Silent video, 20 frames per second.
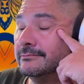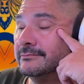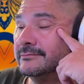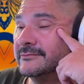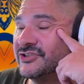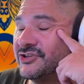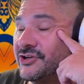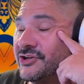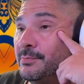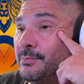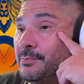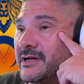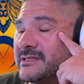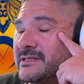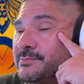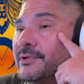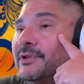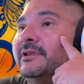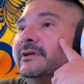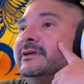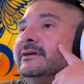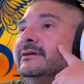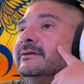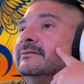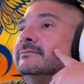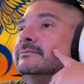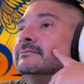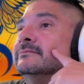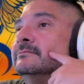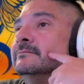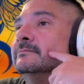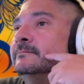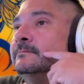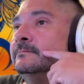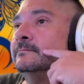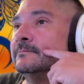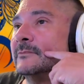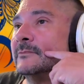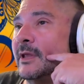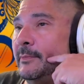It's a good possibility.
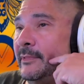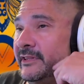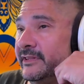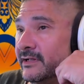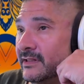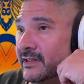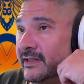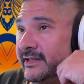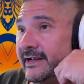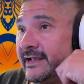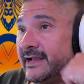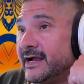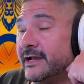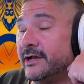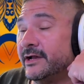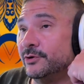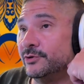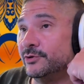I mean, the clinic I go